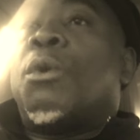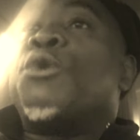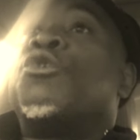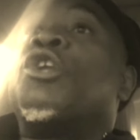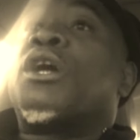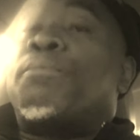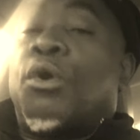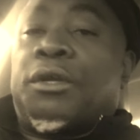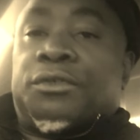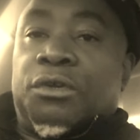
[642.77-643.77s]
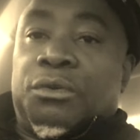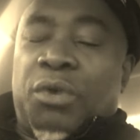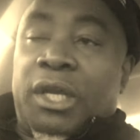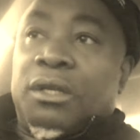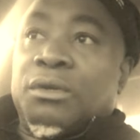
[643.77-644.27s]
When you look upon her a certain
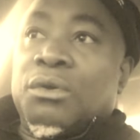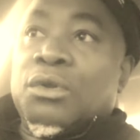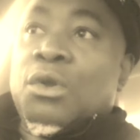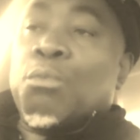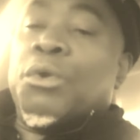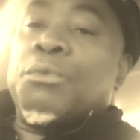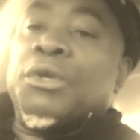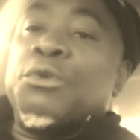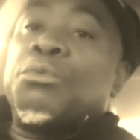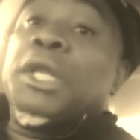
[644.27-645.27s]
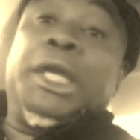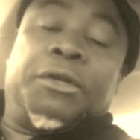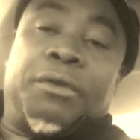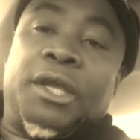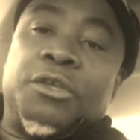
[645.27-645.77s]
way, when, when you
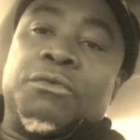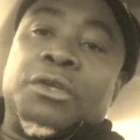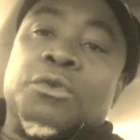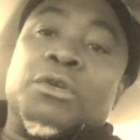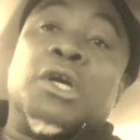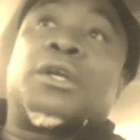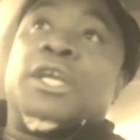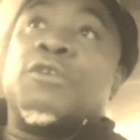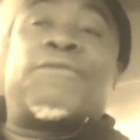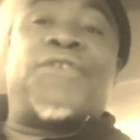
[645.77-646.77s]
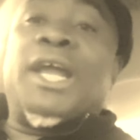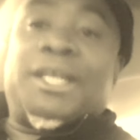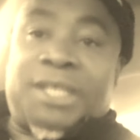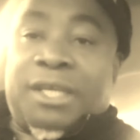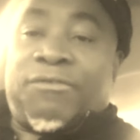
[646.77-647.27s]
linger and you and you look and you
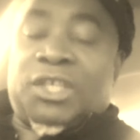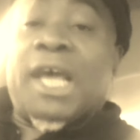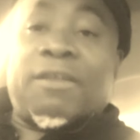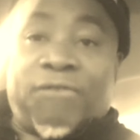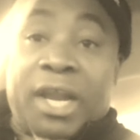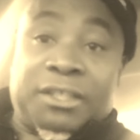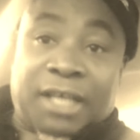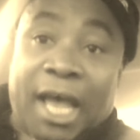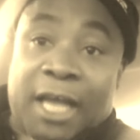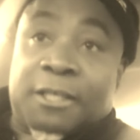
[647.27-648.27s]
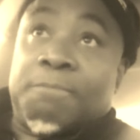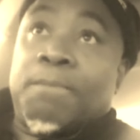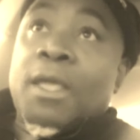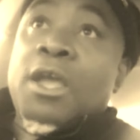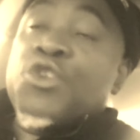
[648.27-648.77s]
fantasize and